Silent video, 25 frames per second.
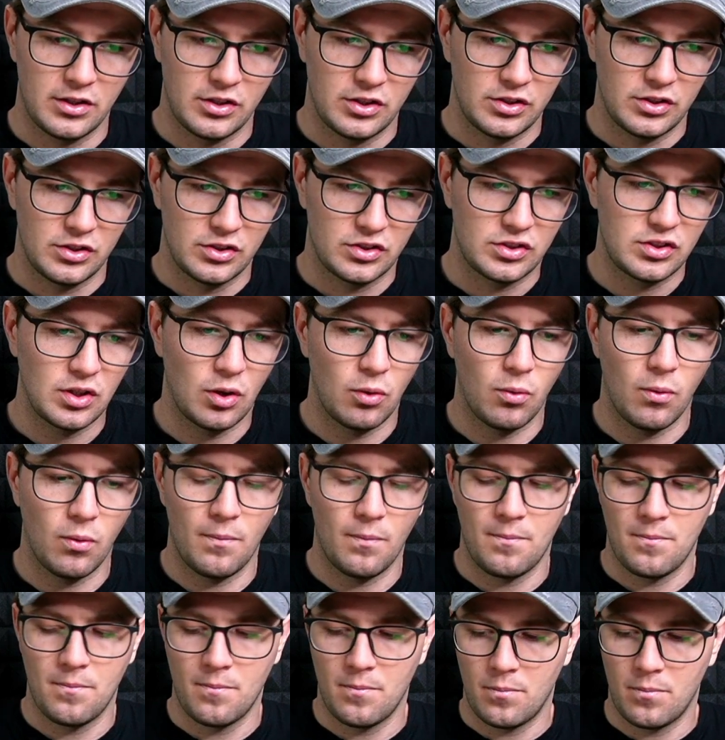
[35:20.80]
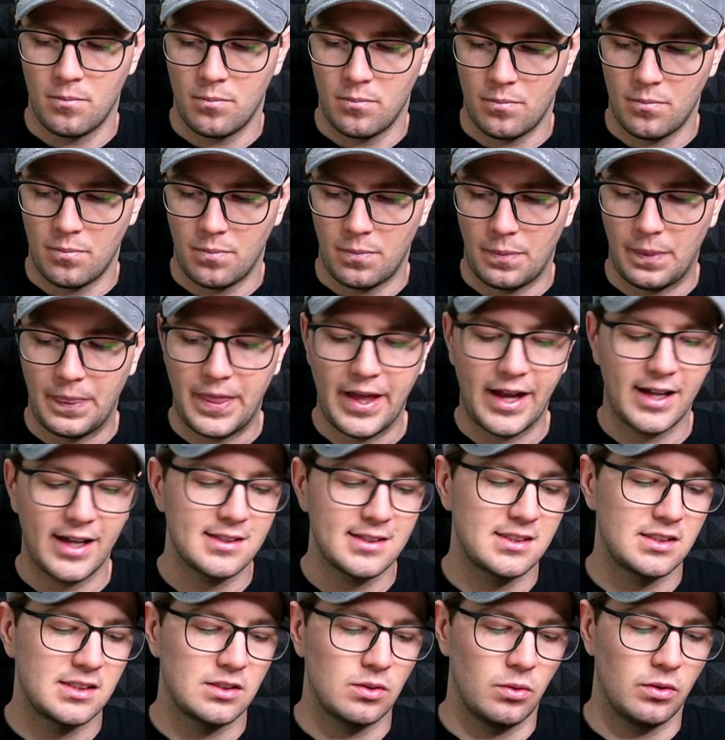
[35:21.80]
So
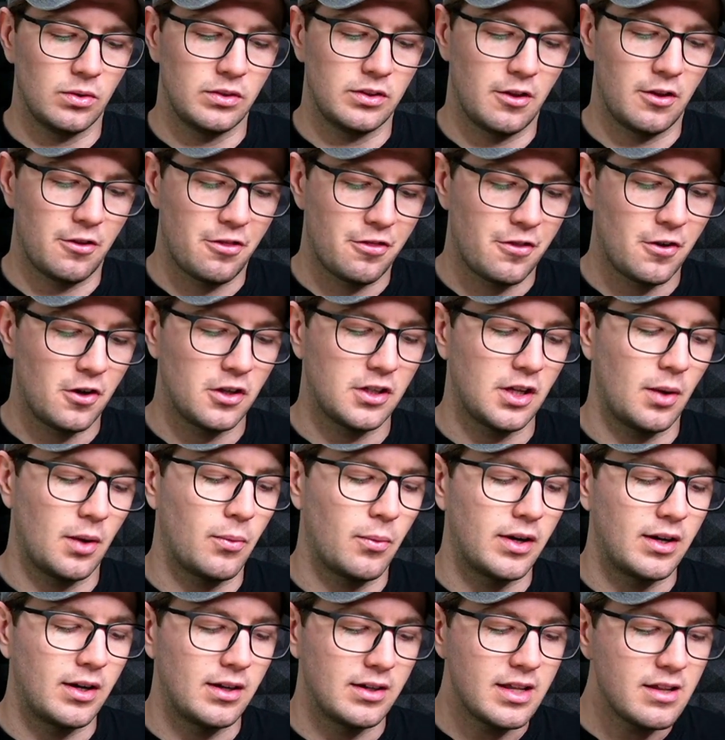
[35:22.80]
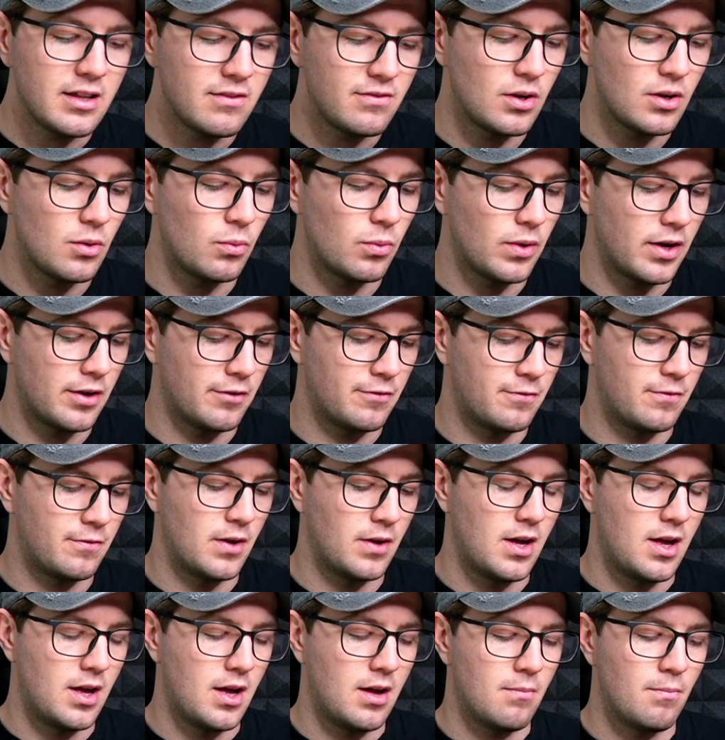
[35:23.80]
that's the thought I want to leave you with.
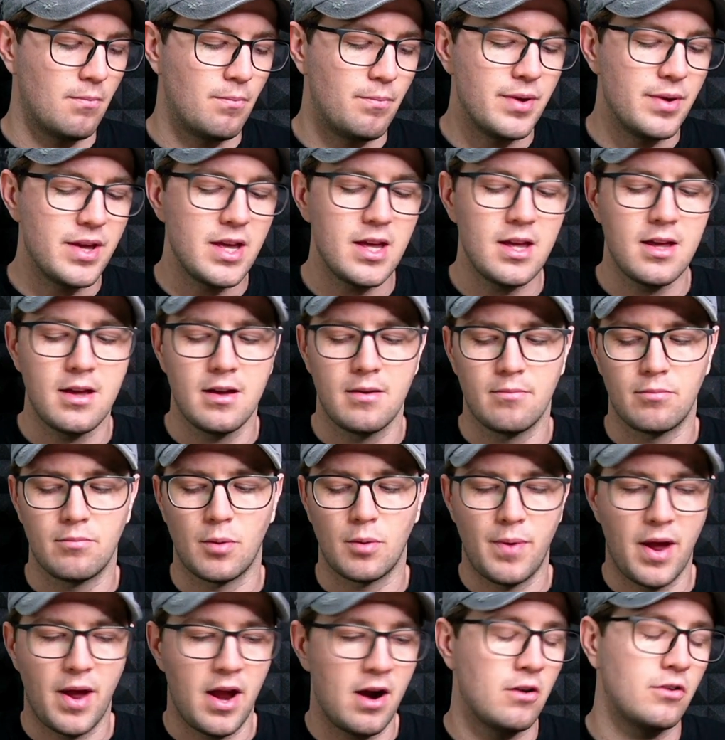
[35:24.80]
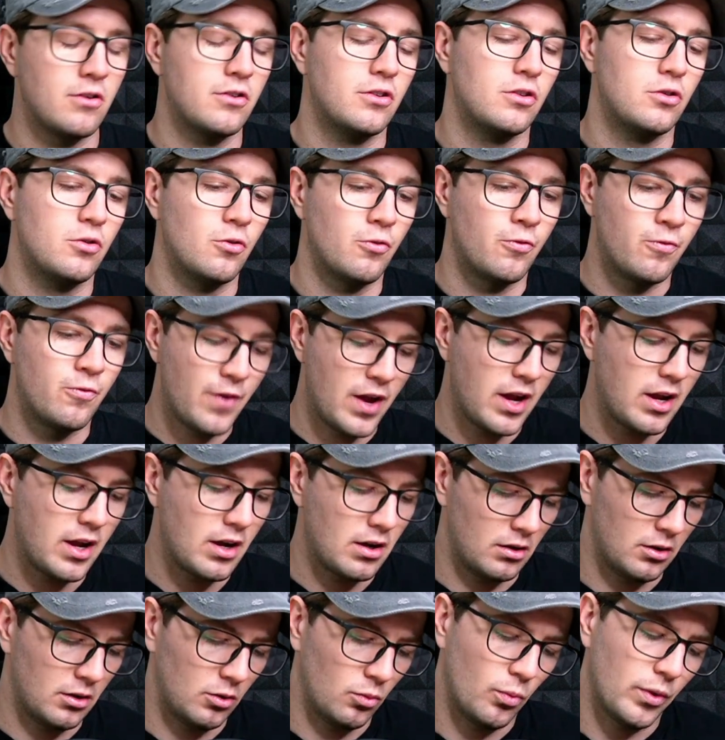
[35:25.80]
Be prepared to
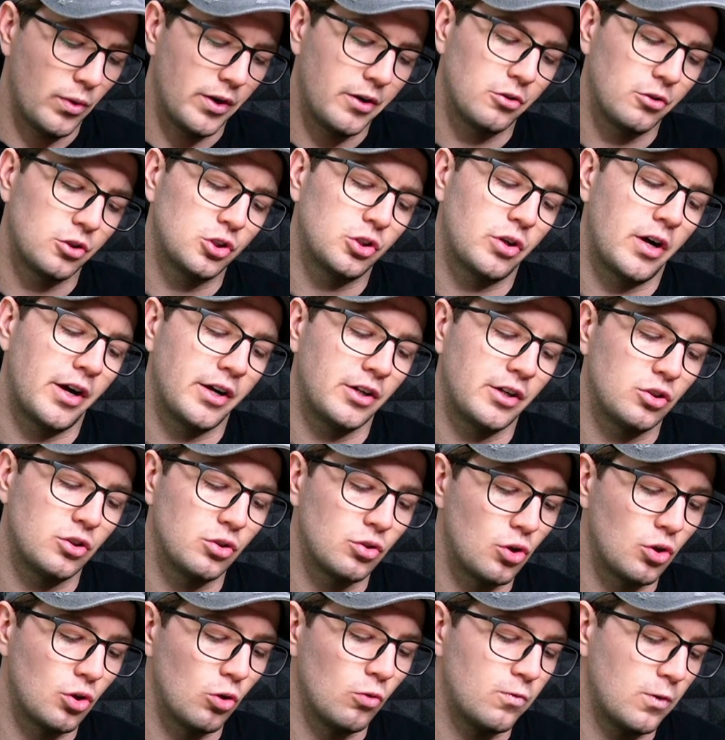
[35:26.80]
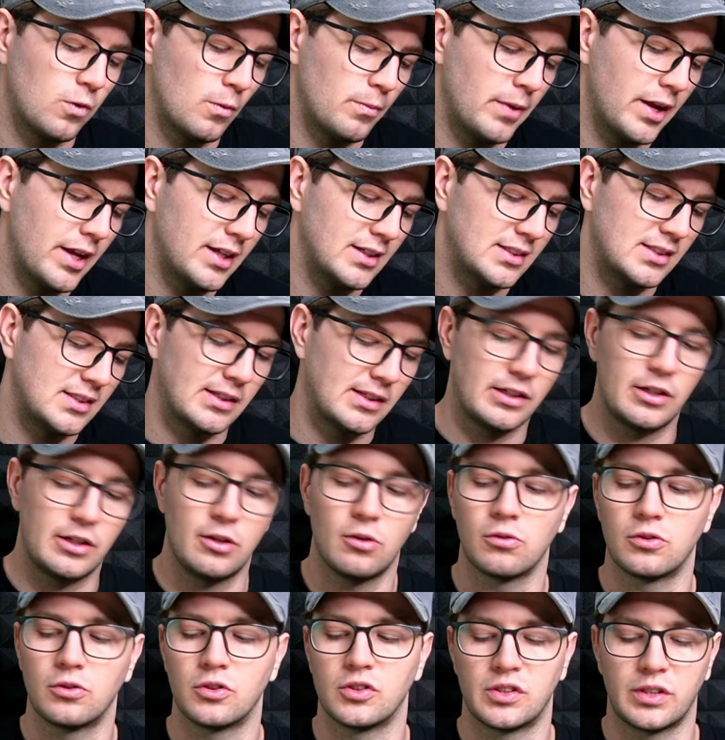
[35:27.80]
fail when you're trying to go from
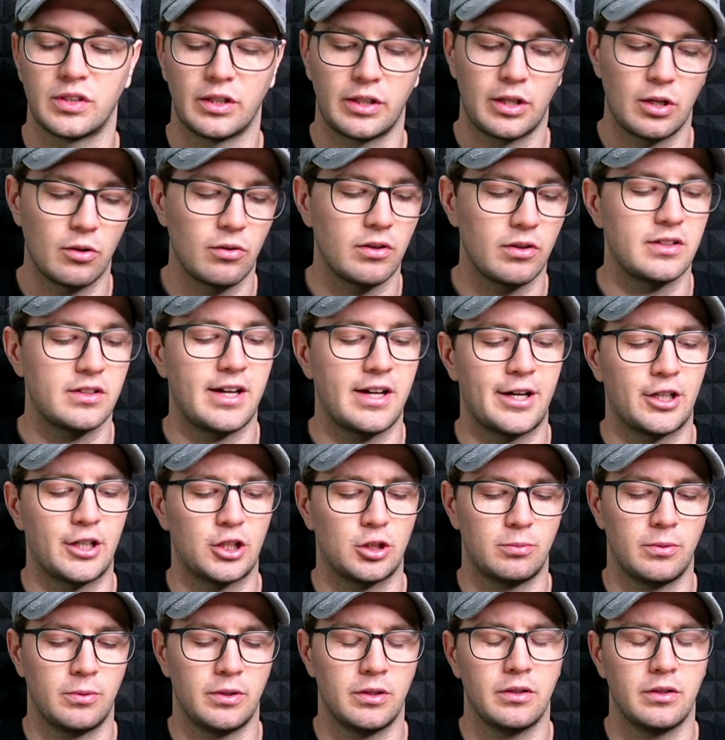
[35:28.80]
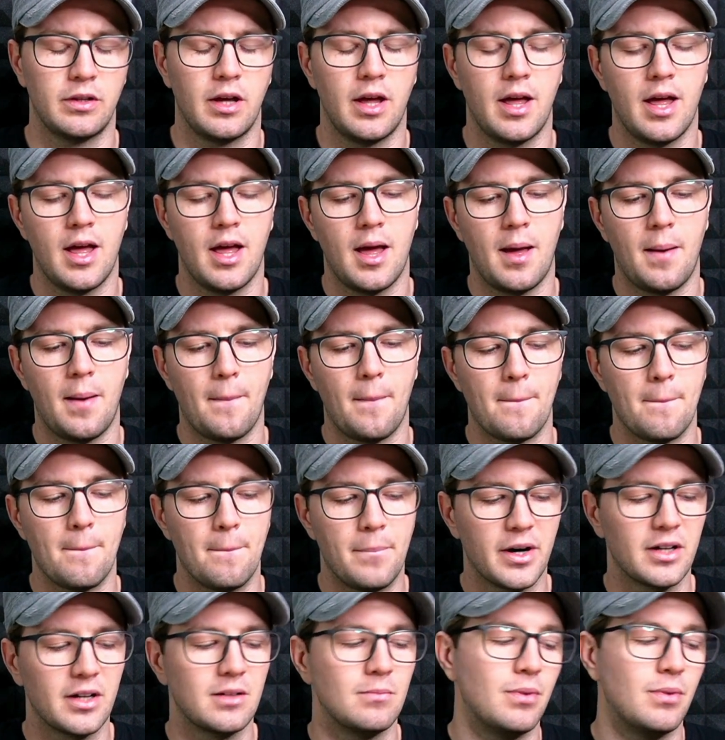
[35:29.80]
insecure to secure attachment.
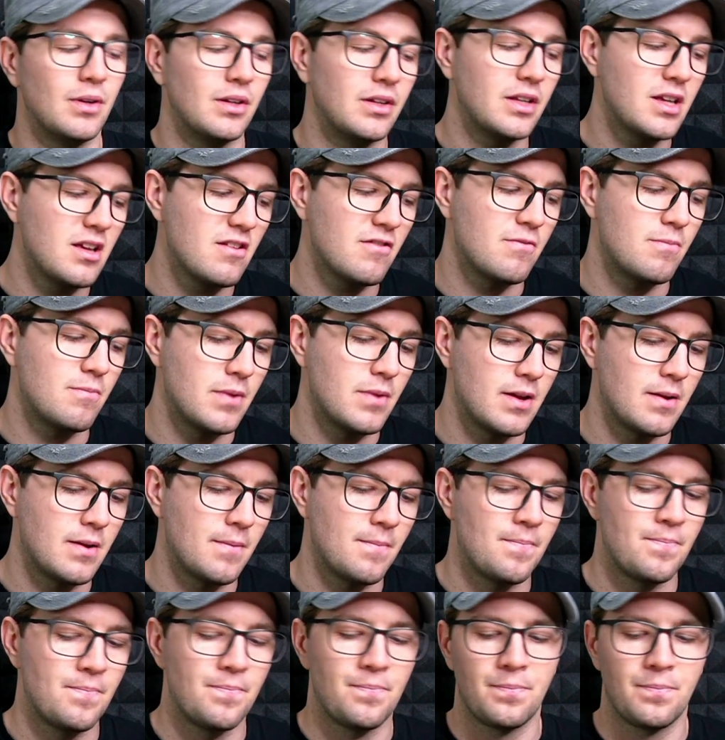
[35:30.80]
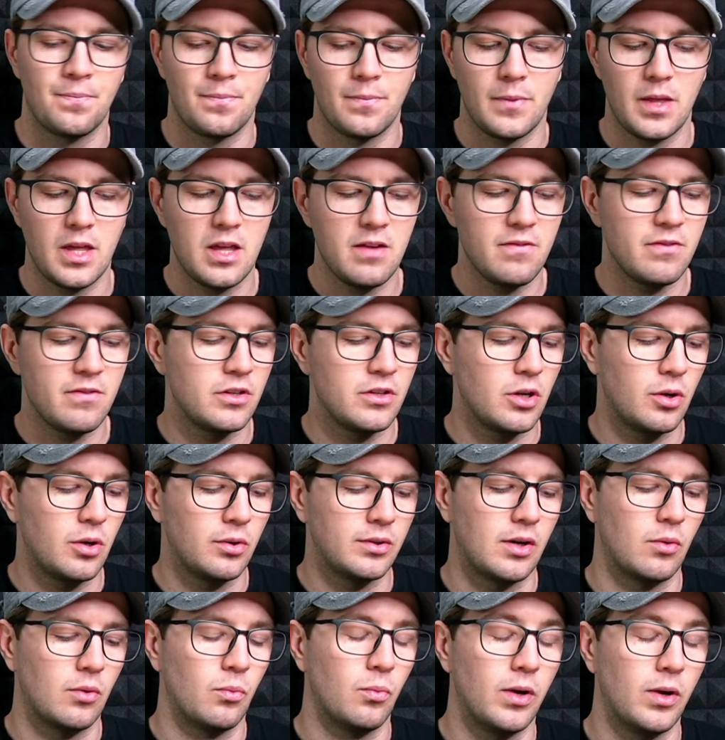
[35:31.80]
But believe me, even though
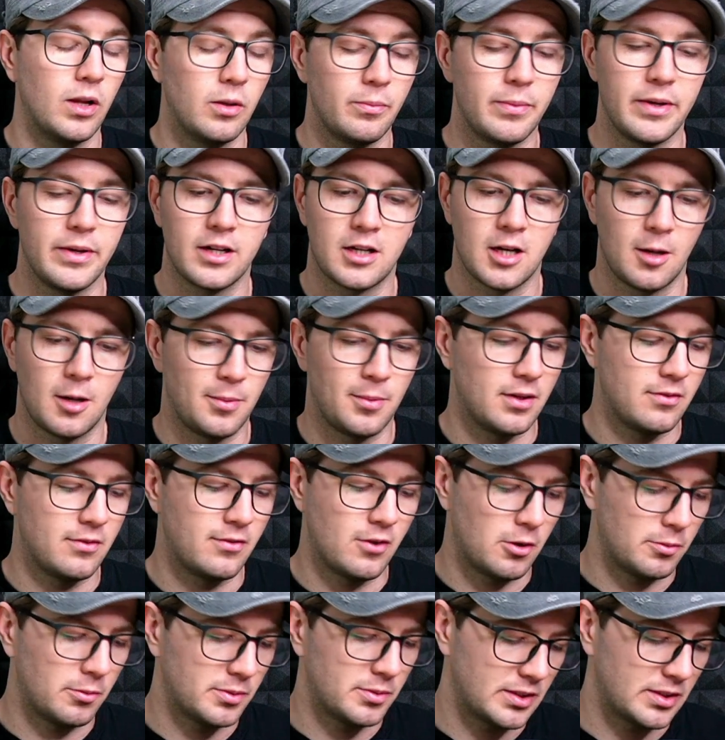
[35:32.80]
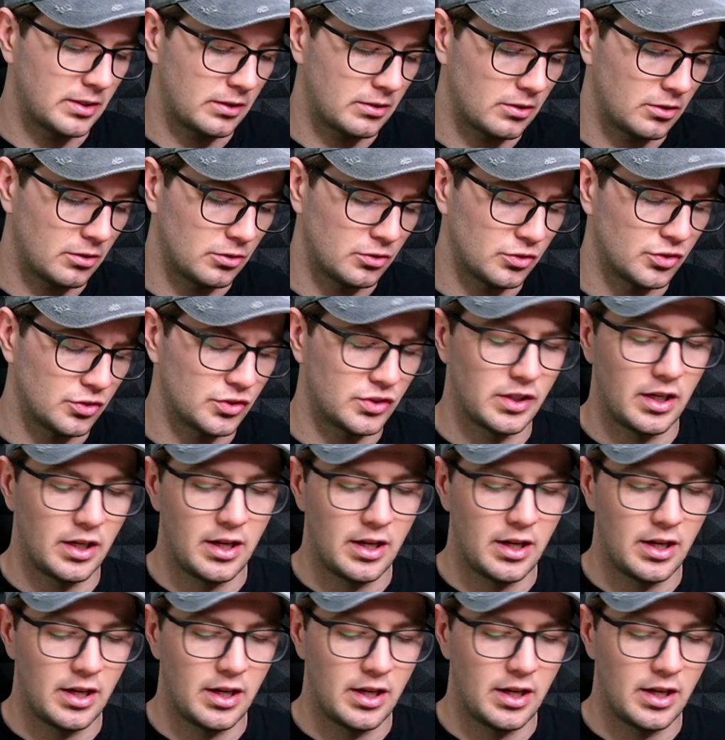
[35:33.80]
there will be a couple of obstacles,